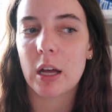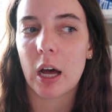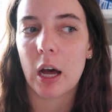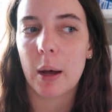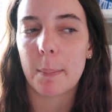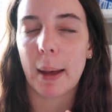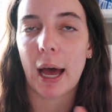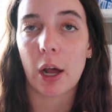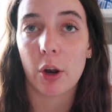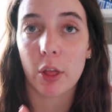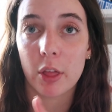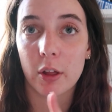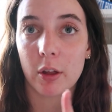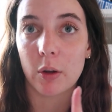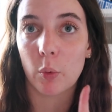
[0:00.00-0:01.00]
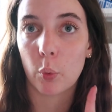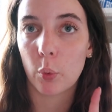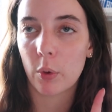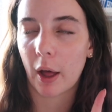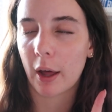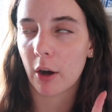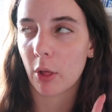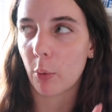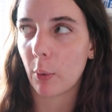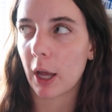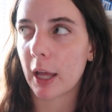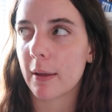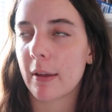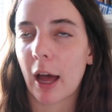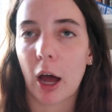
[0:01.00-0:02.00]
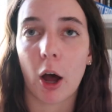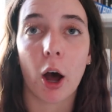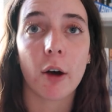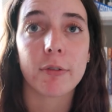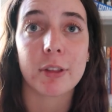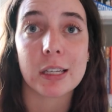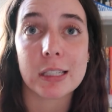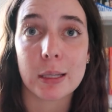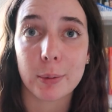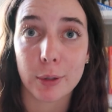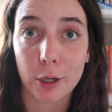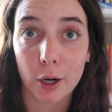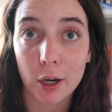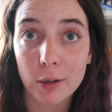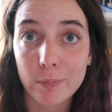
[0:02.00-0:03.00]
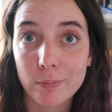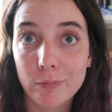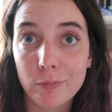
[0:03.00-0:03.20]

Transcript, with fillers: out of the way, off the TBR.